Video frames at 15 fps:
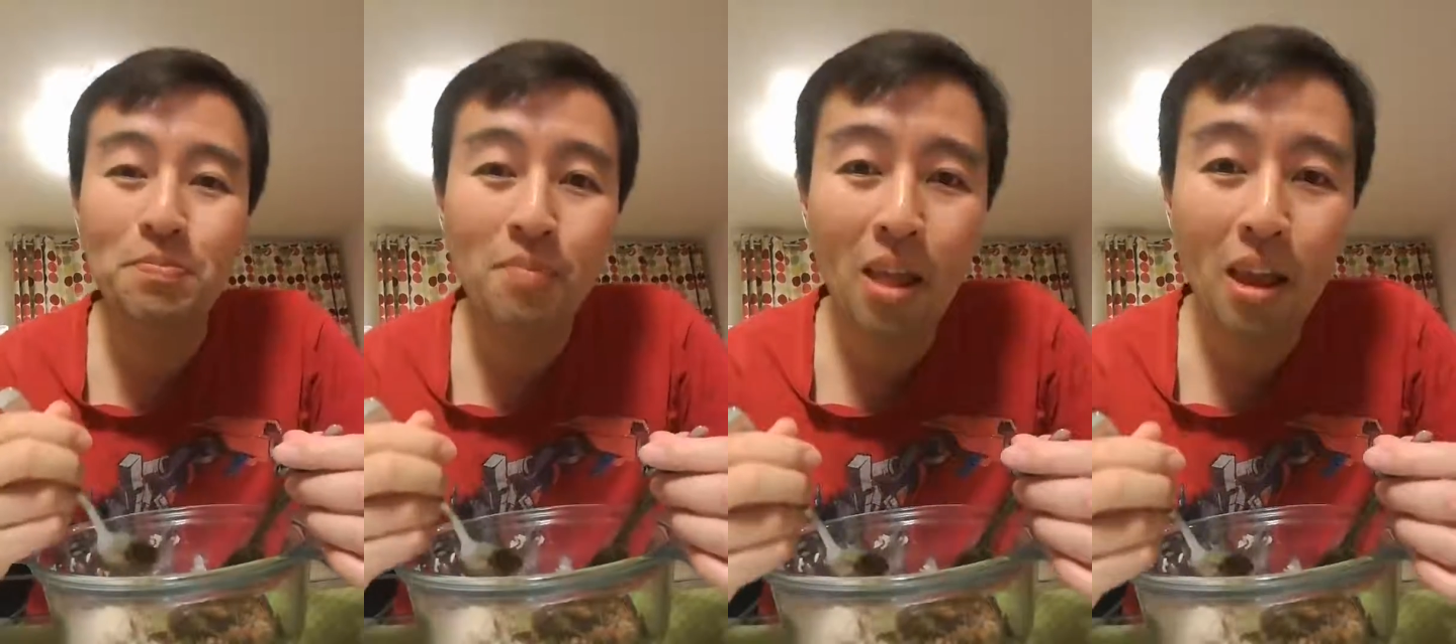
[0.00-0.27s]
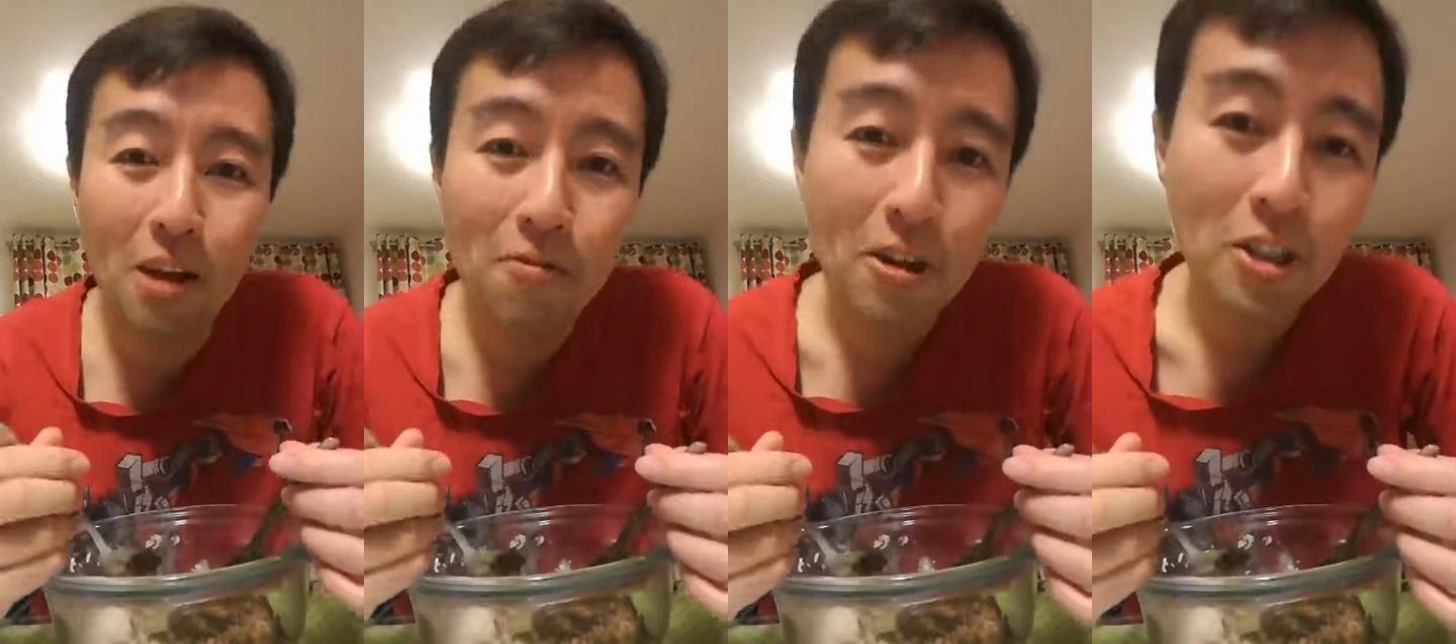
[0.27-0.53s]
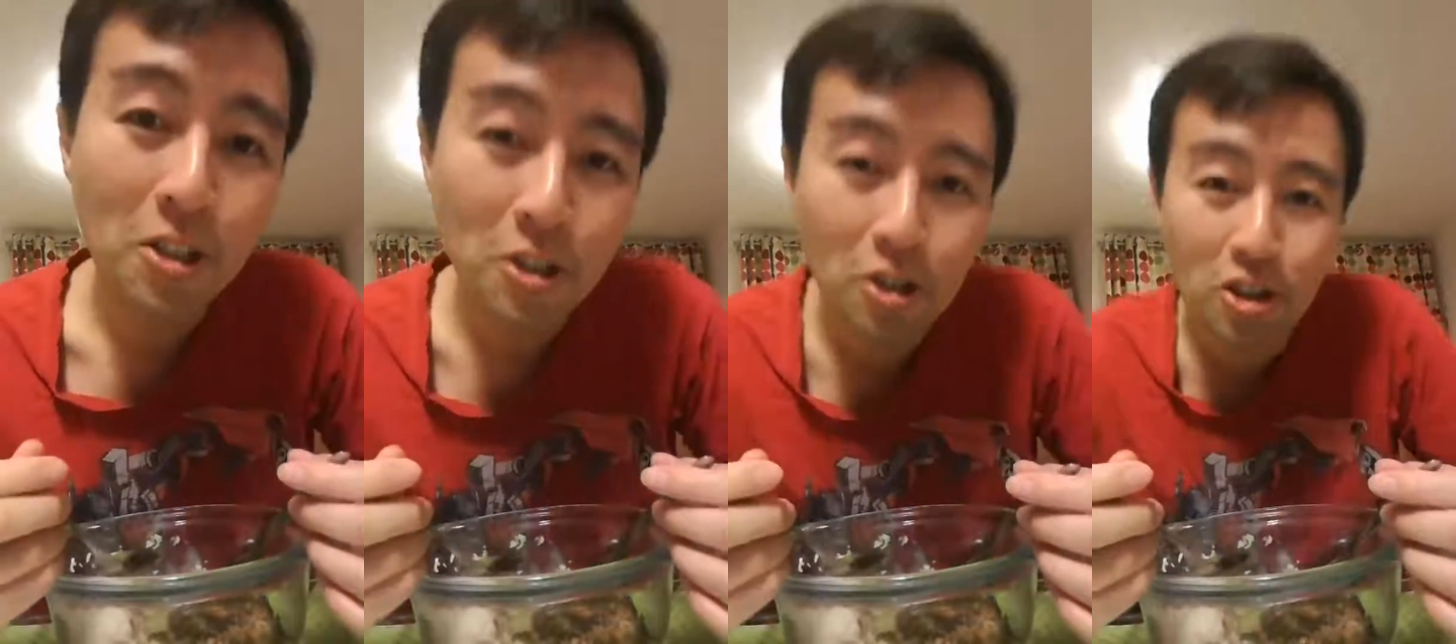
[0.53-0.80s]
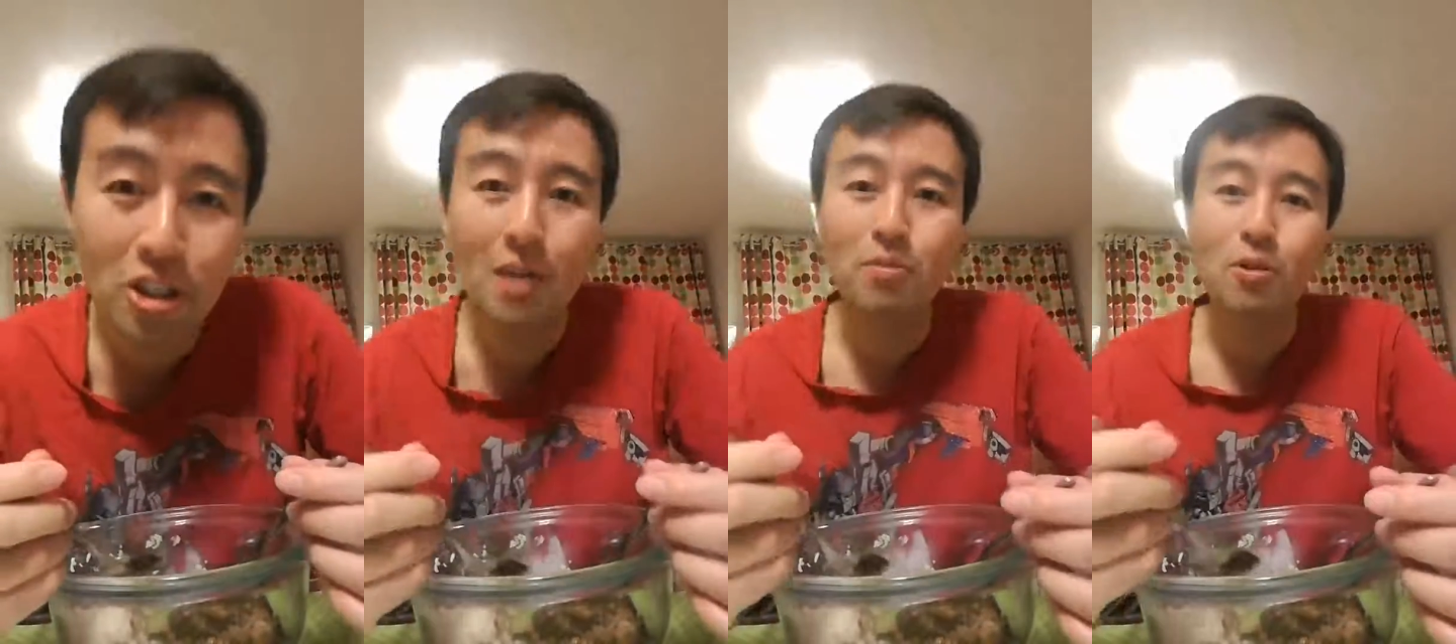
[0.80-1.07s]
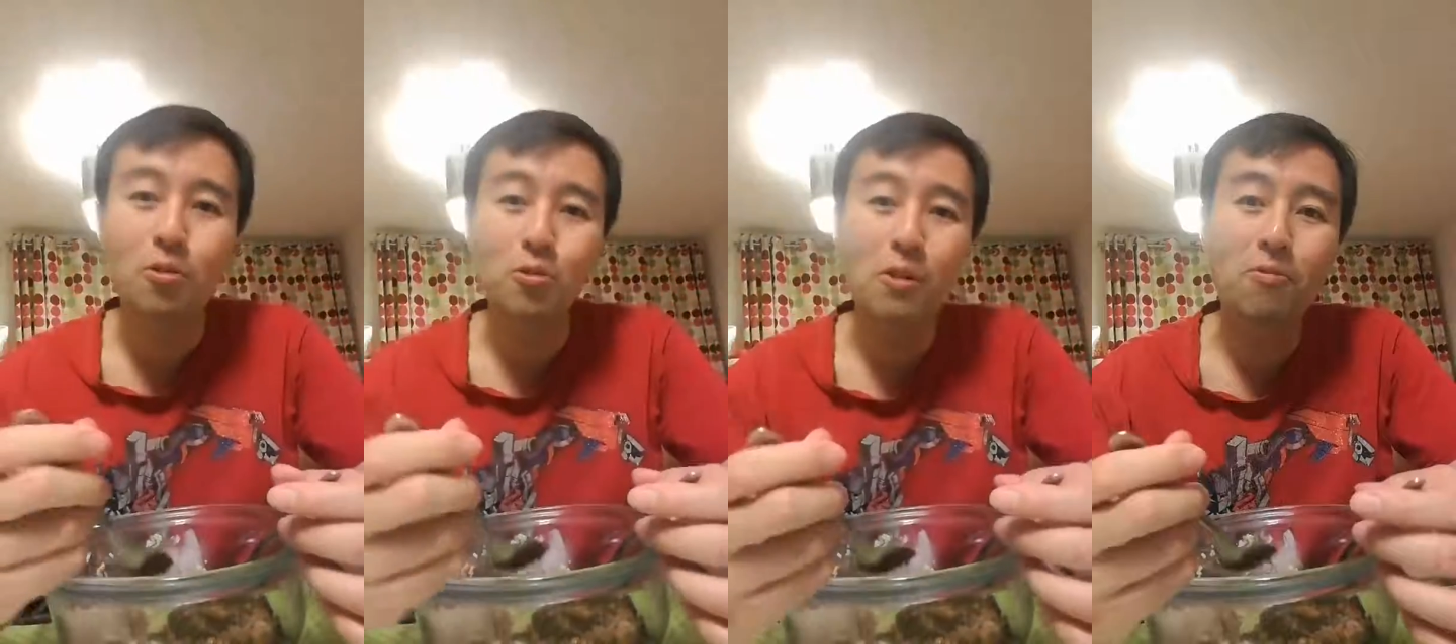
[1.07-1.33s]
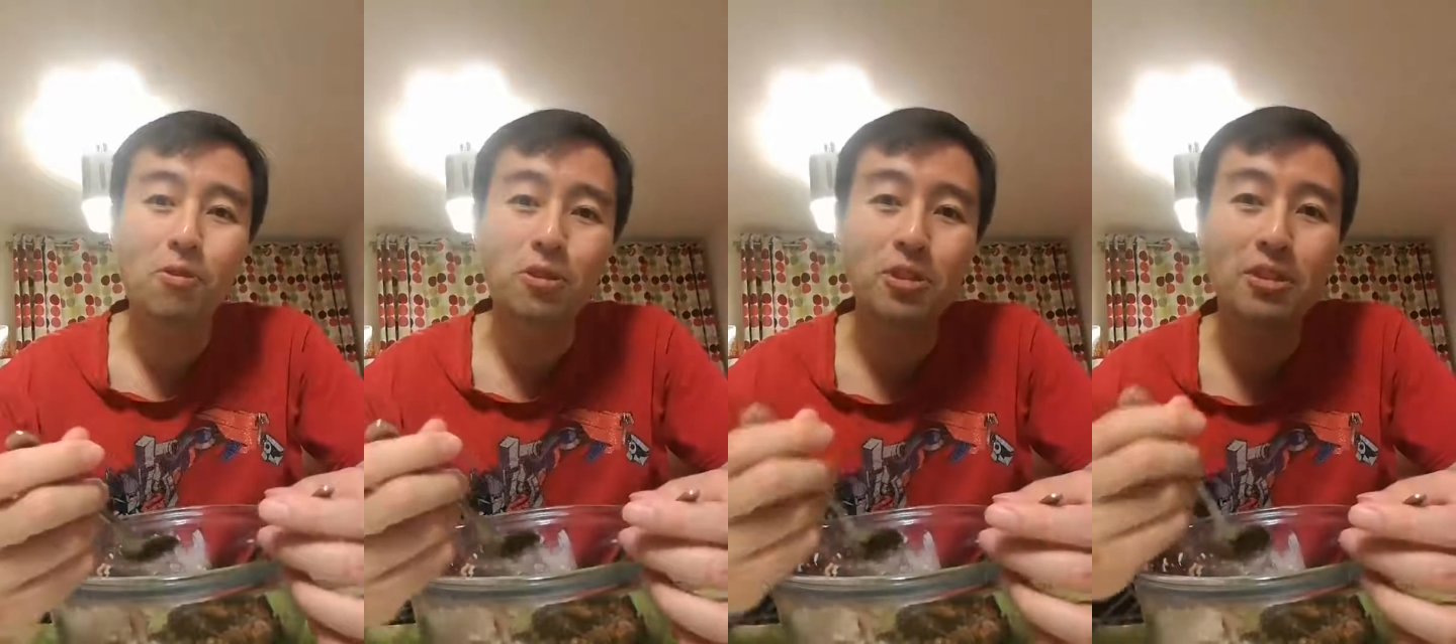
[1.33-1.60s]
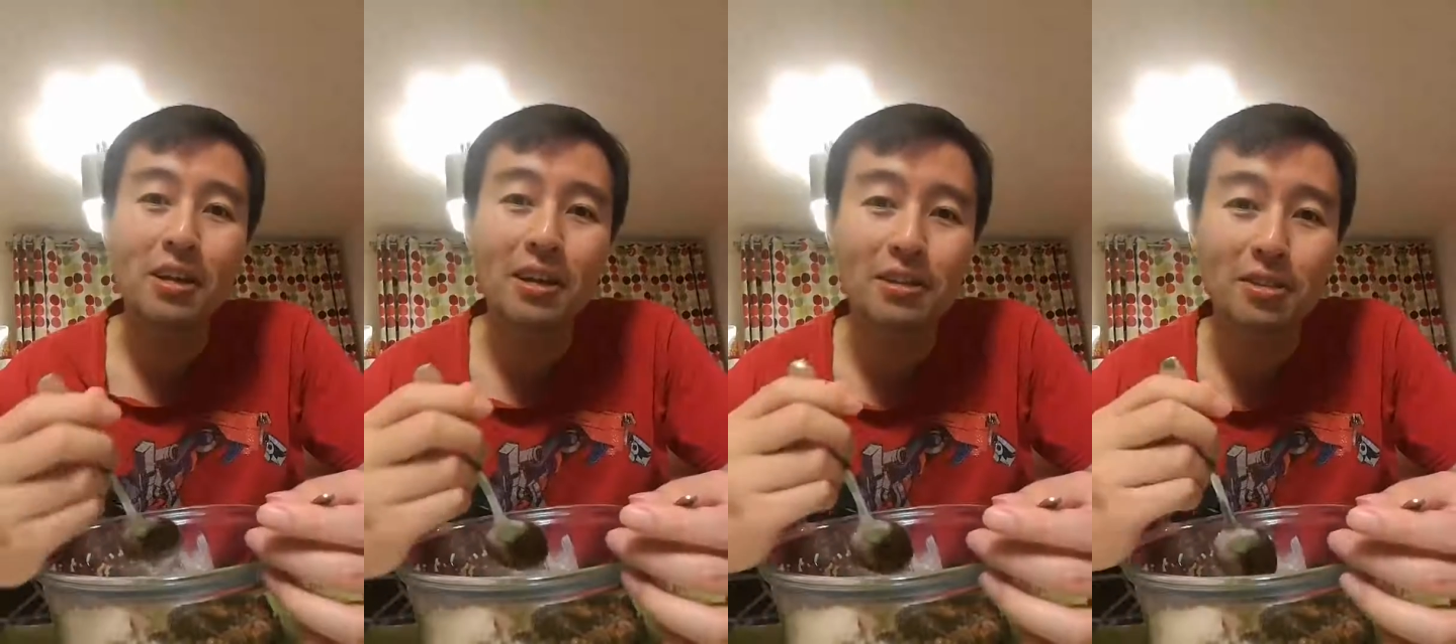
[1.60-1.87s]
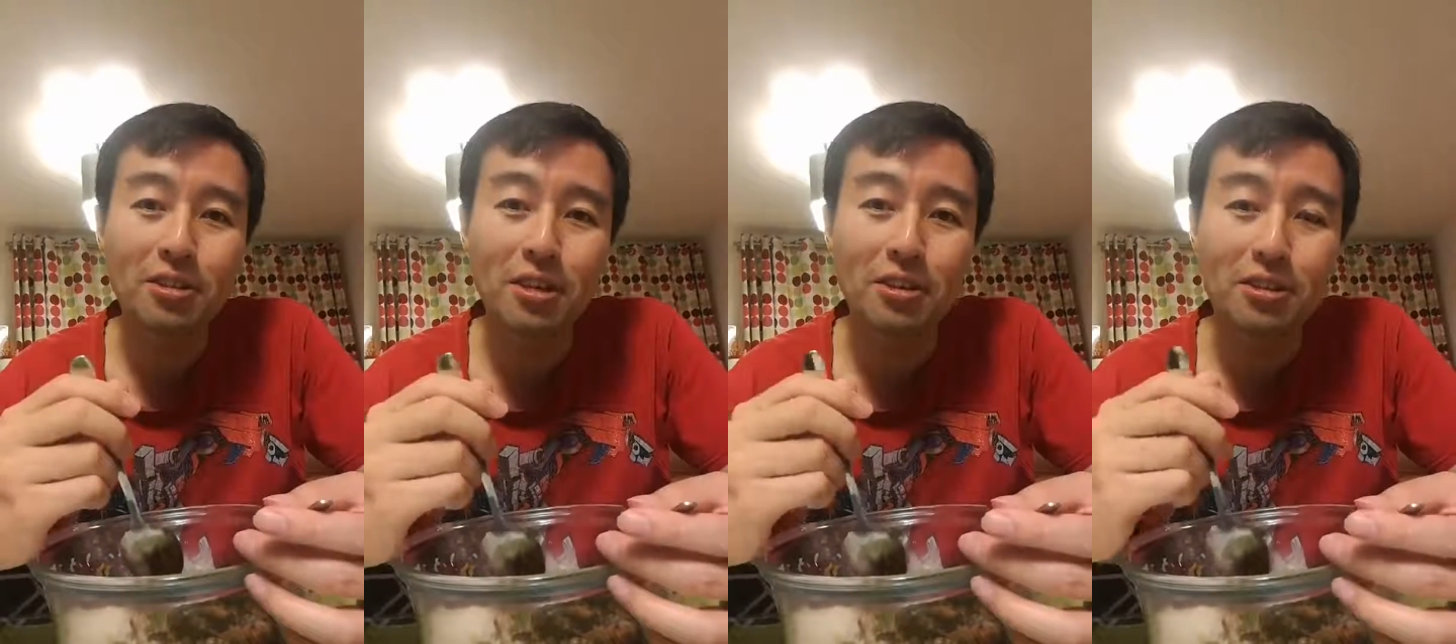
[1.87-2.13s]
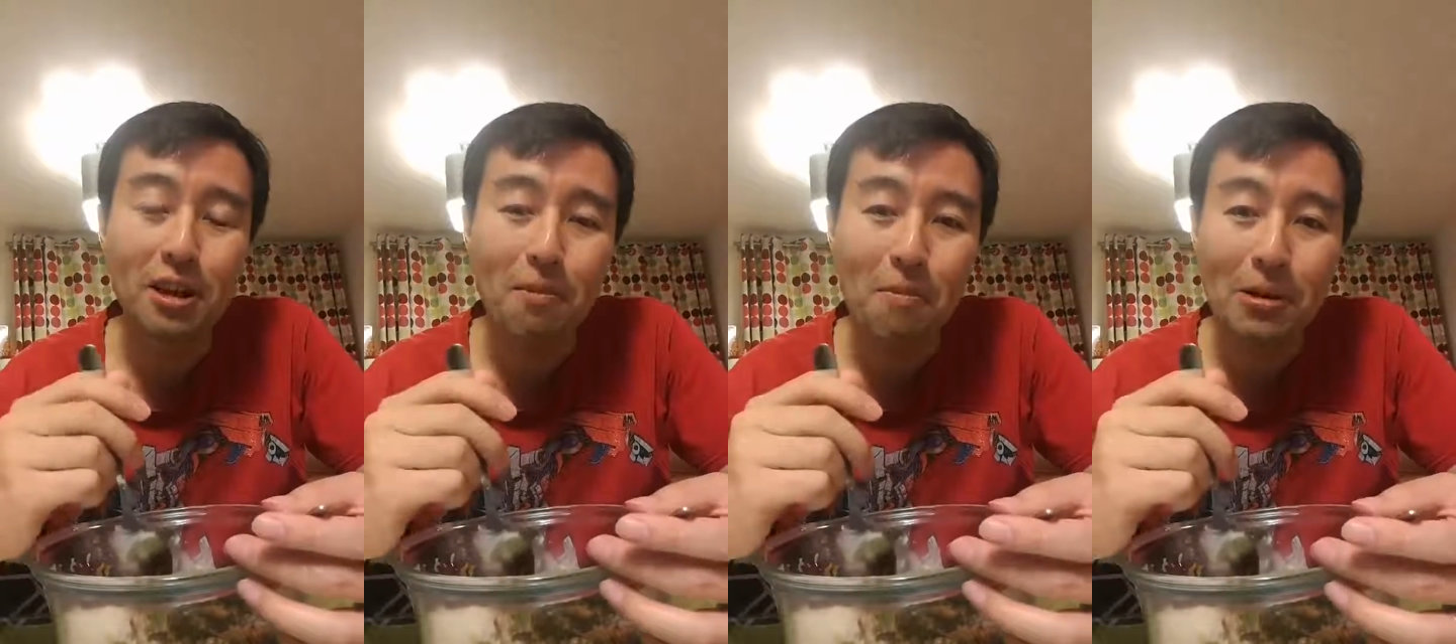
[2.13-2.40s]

Ephesians chapter 3 verse 10 says that